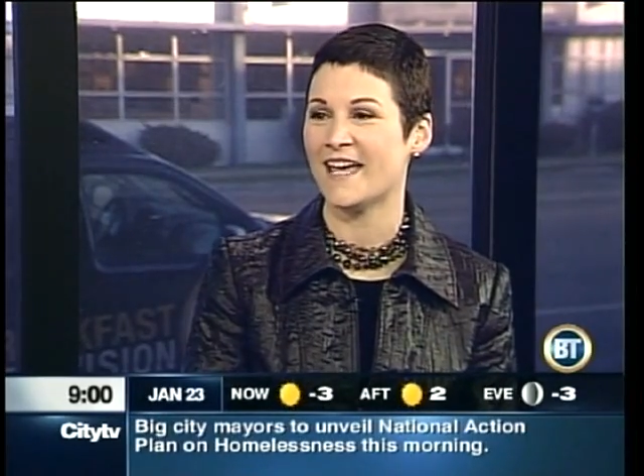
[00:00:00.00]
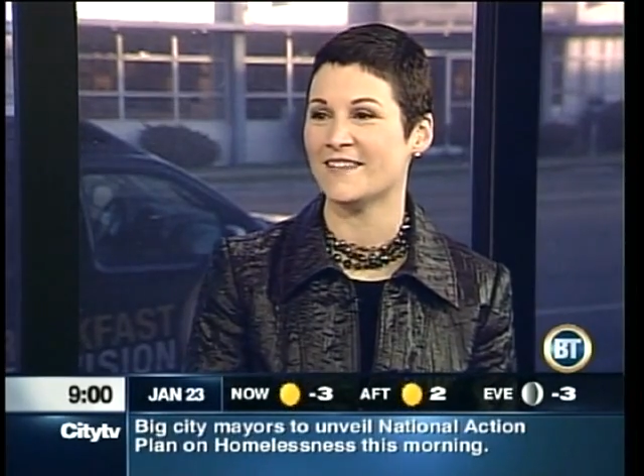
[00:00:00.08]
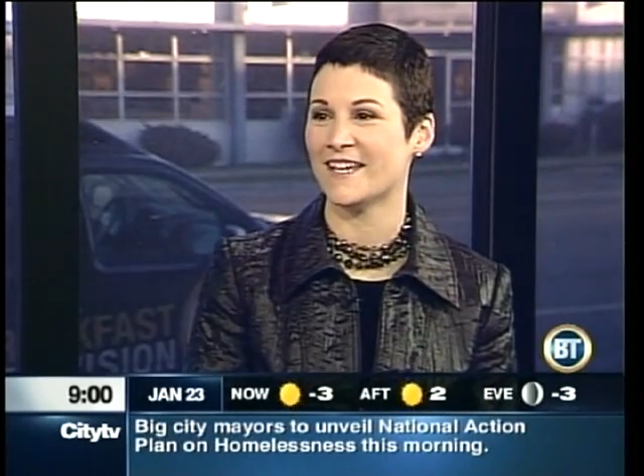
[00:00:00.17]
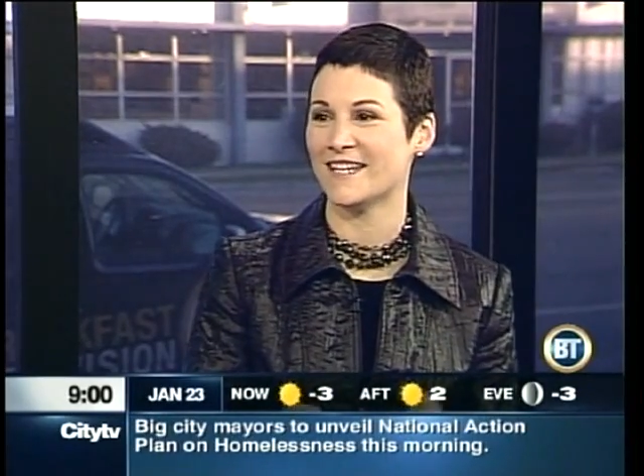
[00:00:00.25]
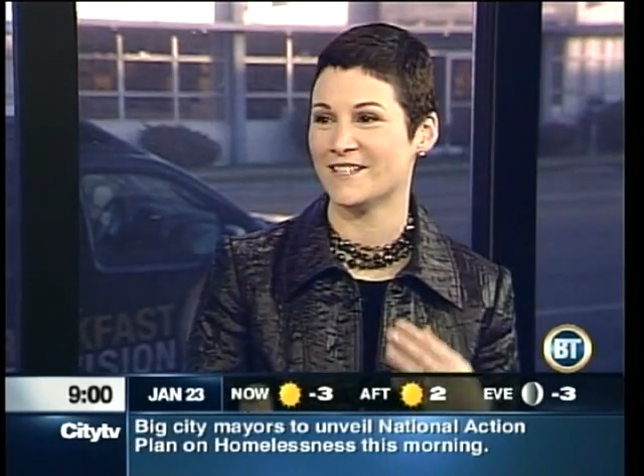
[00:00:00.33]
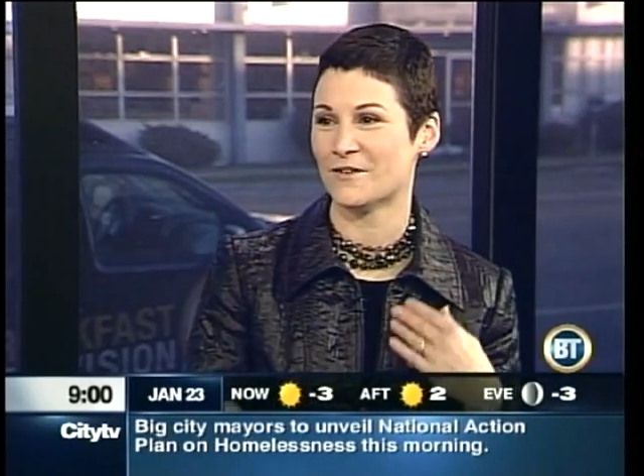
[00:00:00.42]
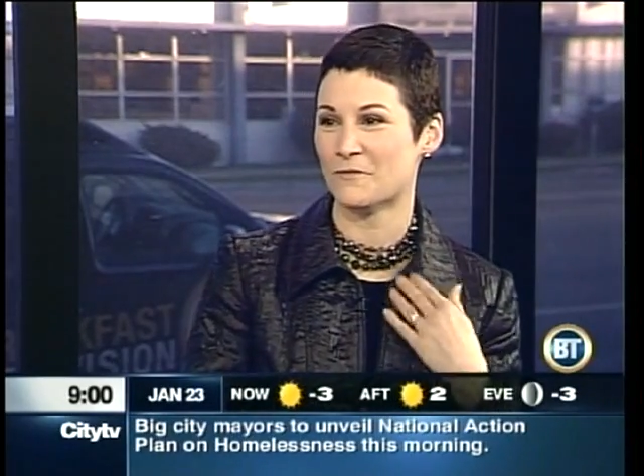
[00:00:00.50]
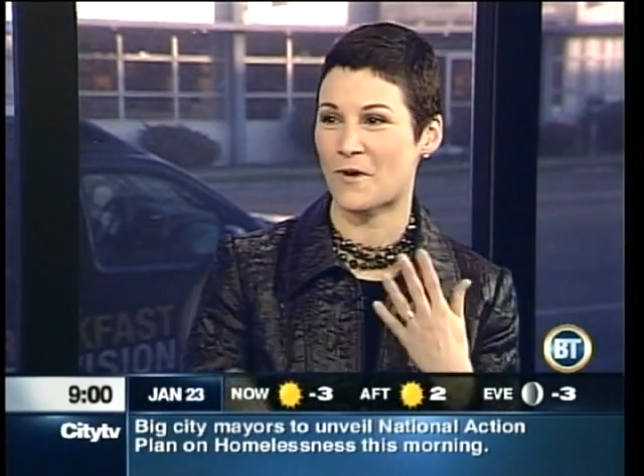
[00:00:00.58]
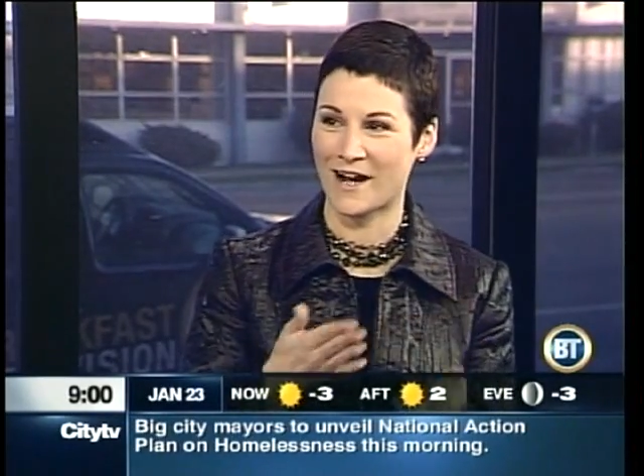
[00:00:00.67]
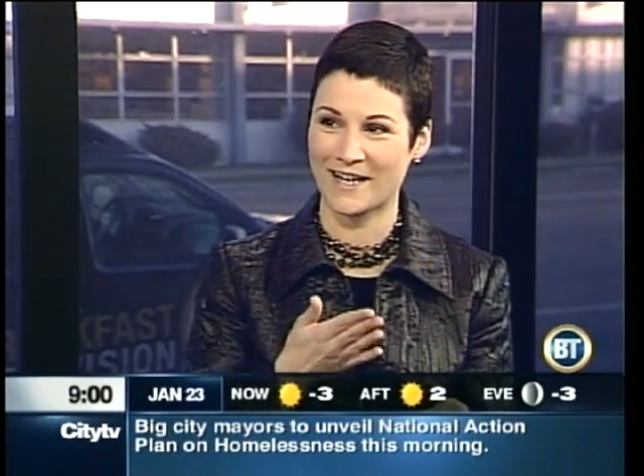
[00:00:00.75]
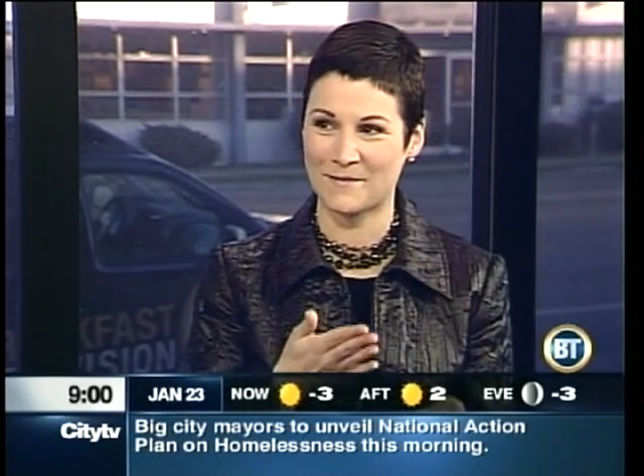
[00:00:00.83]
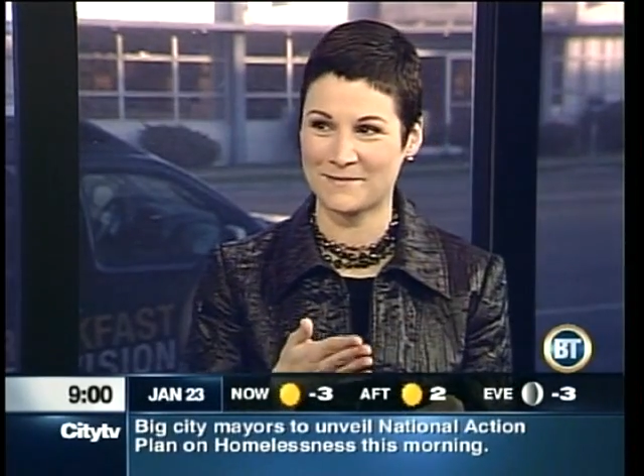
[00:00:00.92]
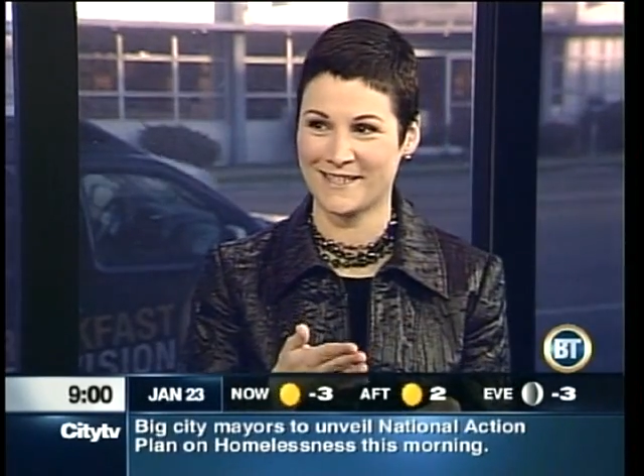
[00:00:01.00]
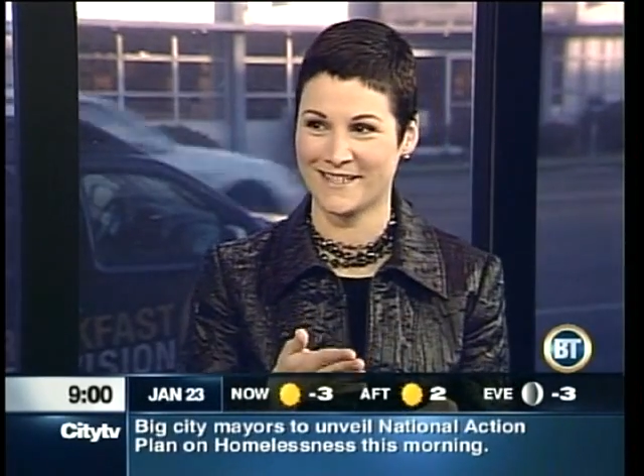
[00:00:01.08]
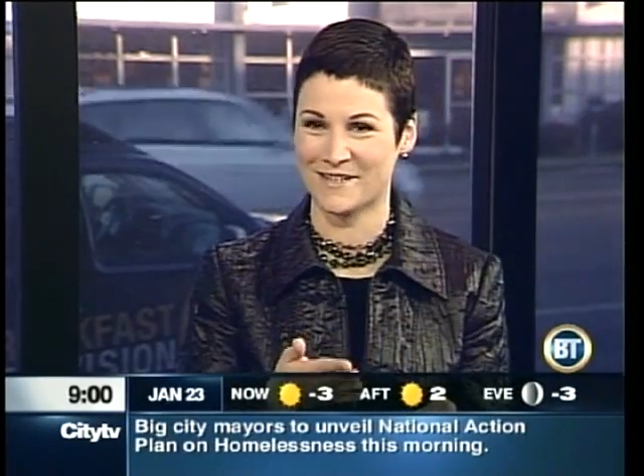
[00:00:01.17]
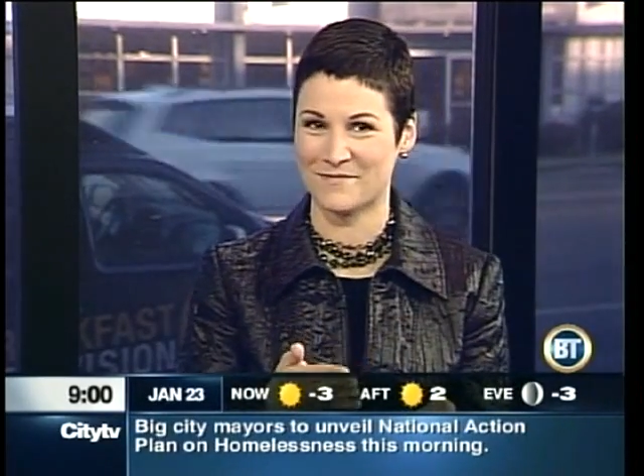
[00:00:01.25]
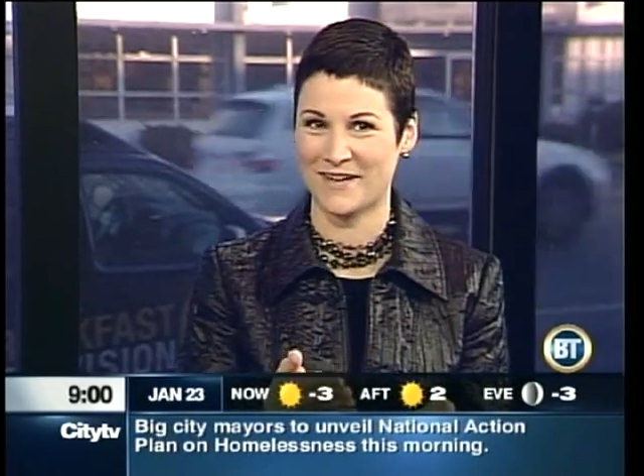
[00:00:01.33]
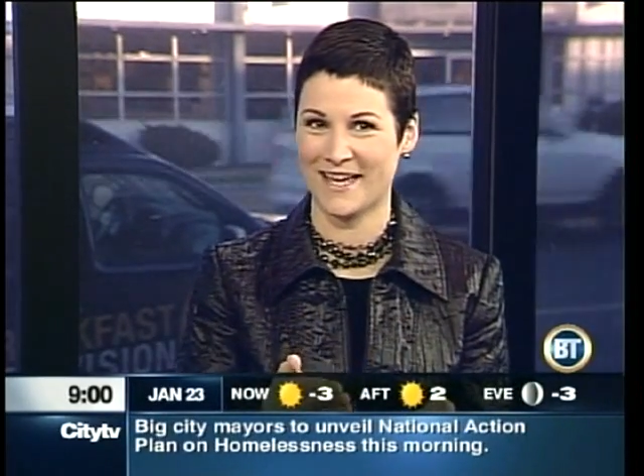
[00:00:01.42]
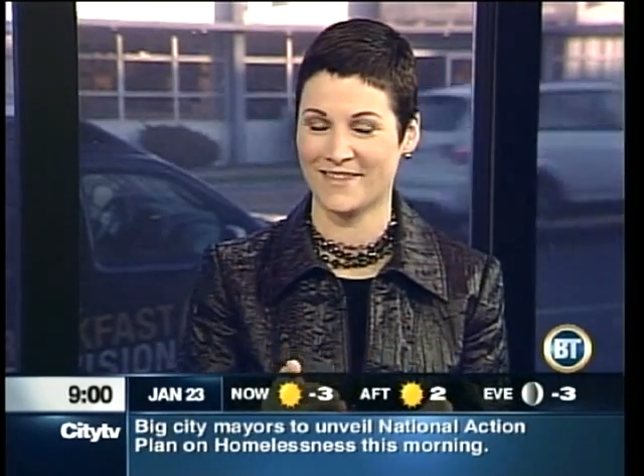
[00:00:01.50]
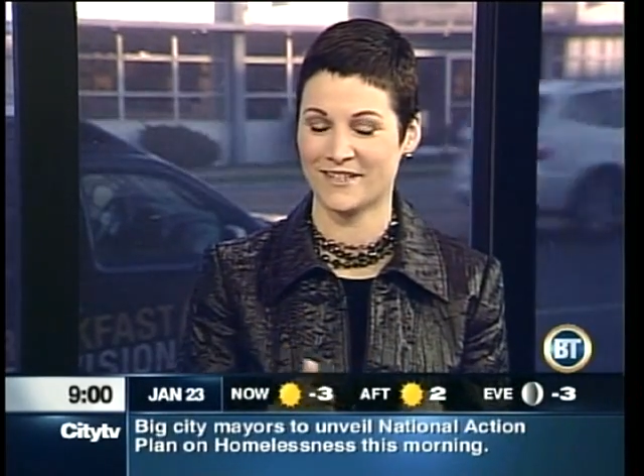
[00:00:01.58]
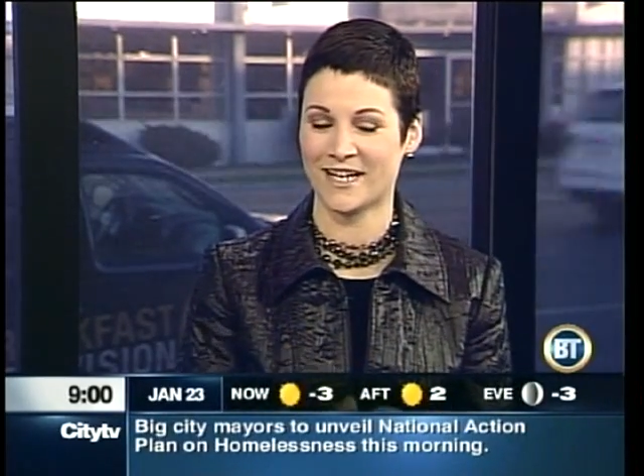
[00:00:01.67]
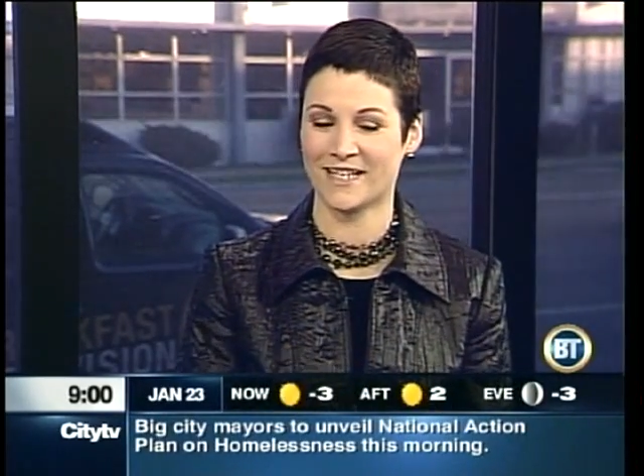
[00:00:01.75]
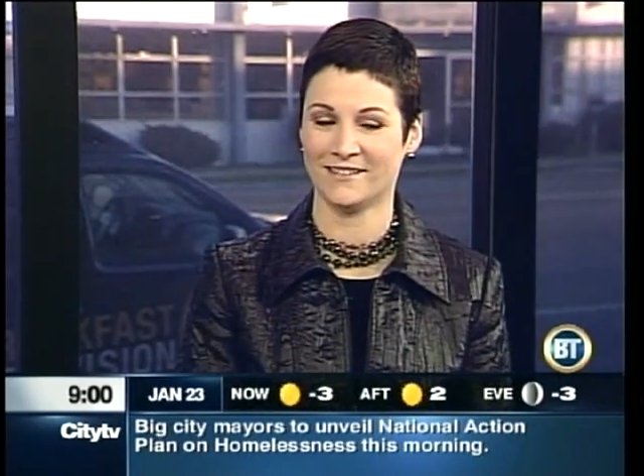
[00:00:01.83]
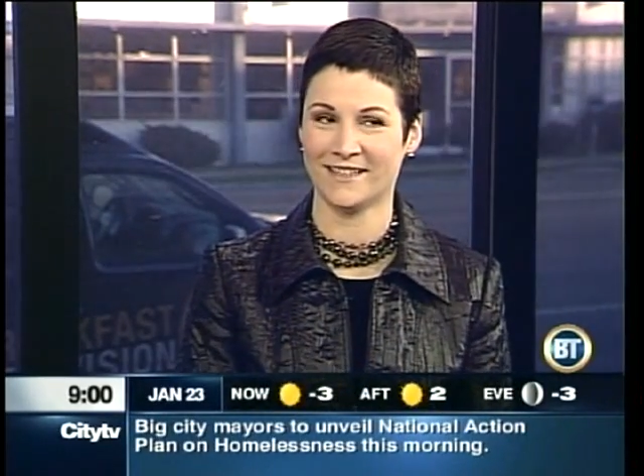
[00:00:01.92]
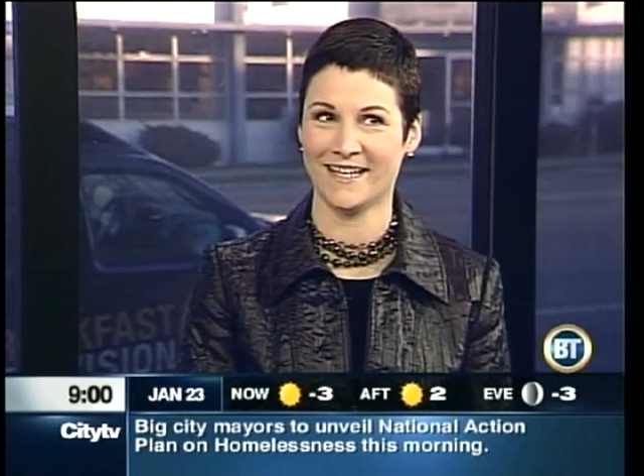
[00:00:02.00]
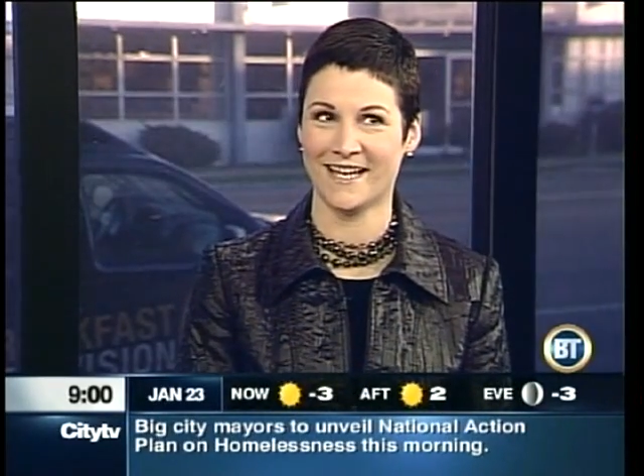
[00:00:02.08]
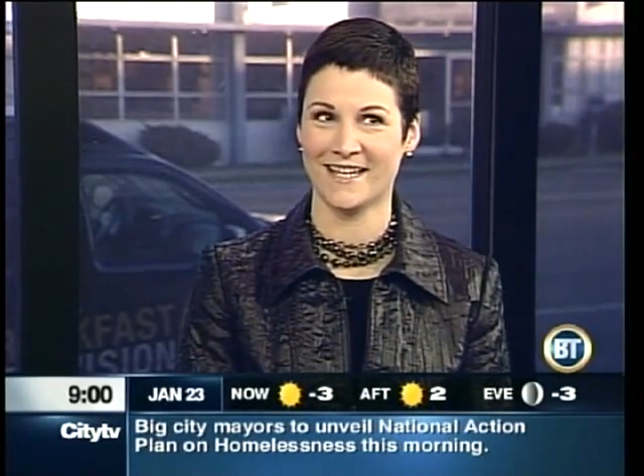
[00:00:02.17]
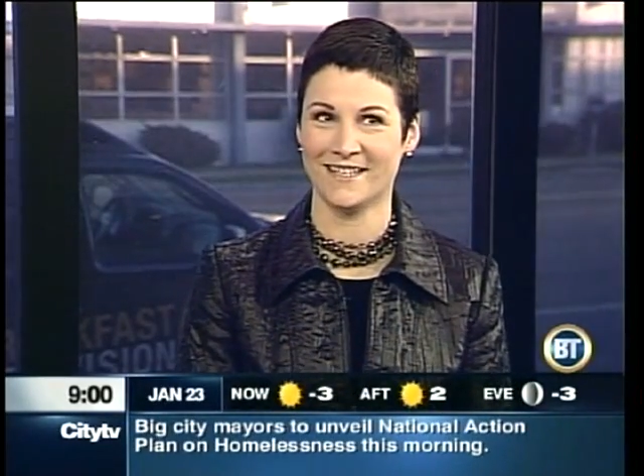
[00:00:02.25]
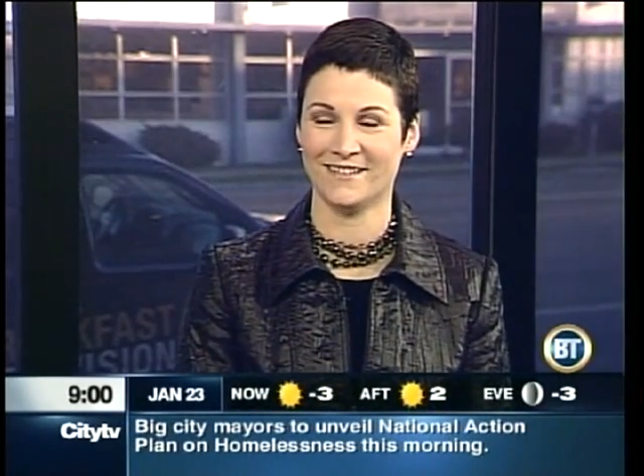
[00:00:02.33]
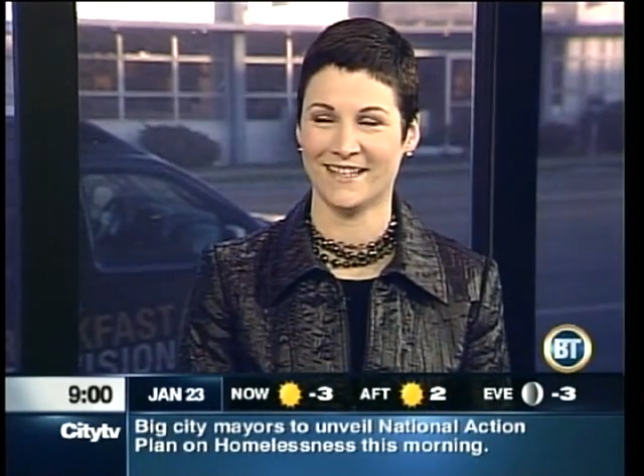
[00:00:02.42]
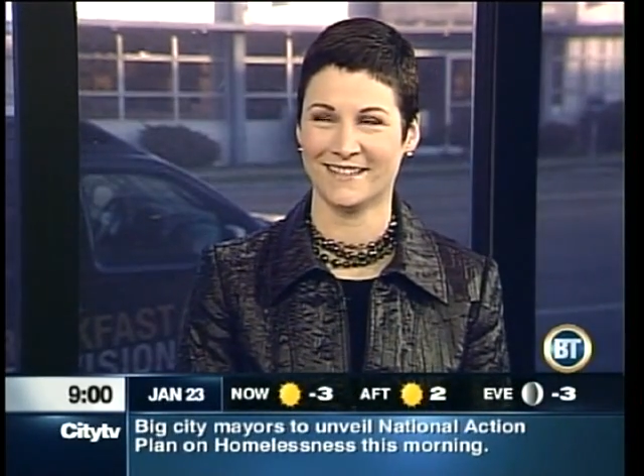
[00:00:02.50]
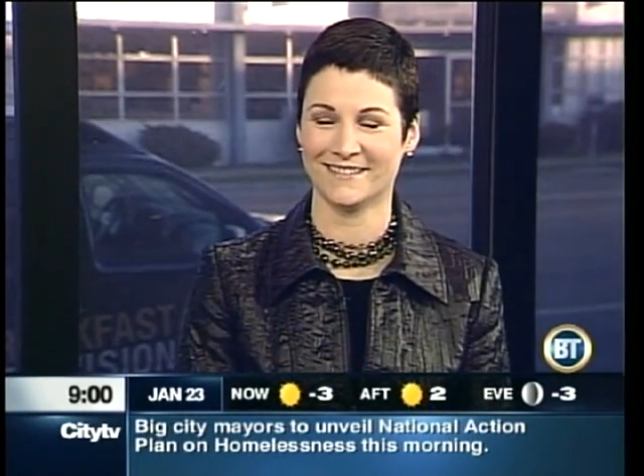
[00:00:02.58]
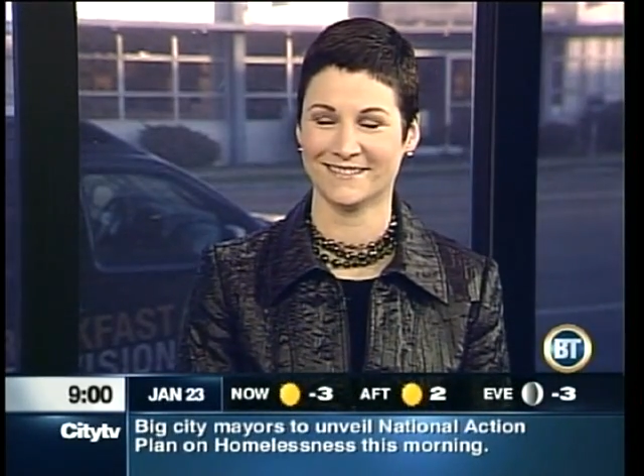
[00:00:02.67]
and then you walk up to them and they're kind of looking at you like,